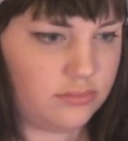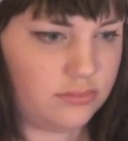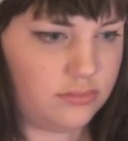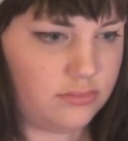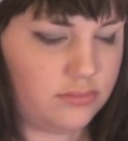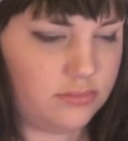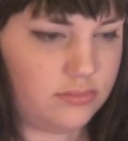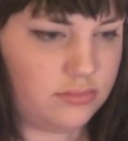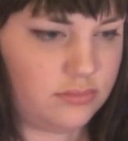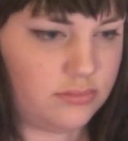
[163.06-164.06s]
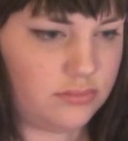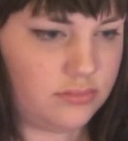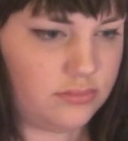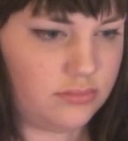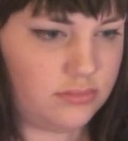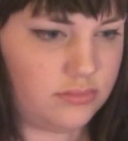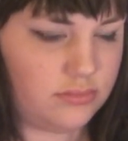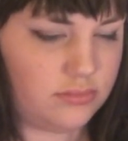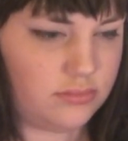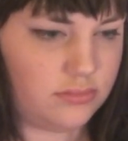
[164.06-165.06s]

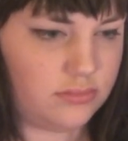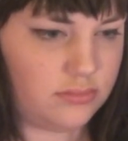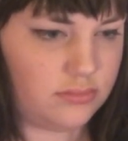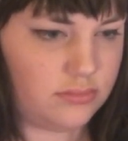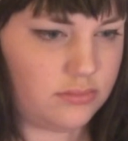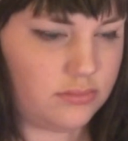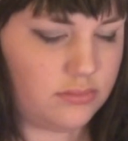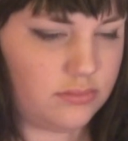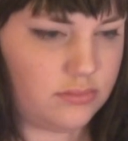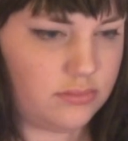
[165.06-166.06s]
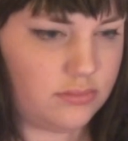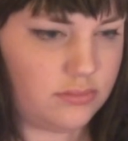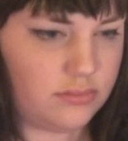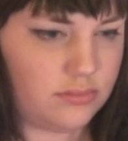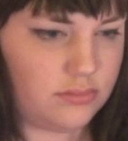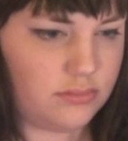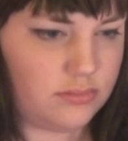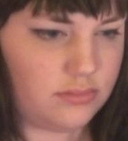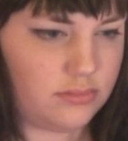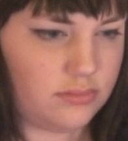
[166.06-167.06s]

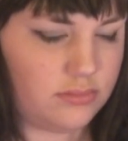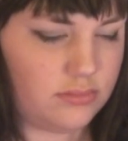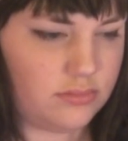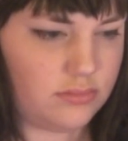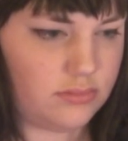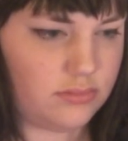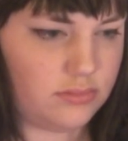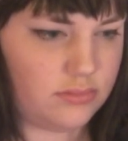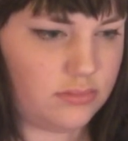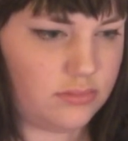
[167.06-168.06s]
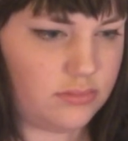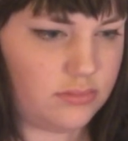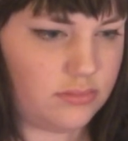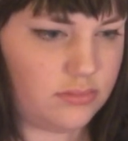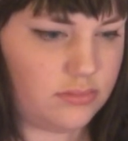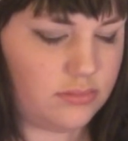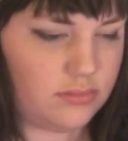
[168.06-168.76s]
(not speaking)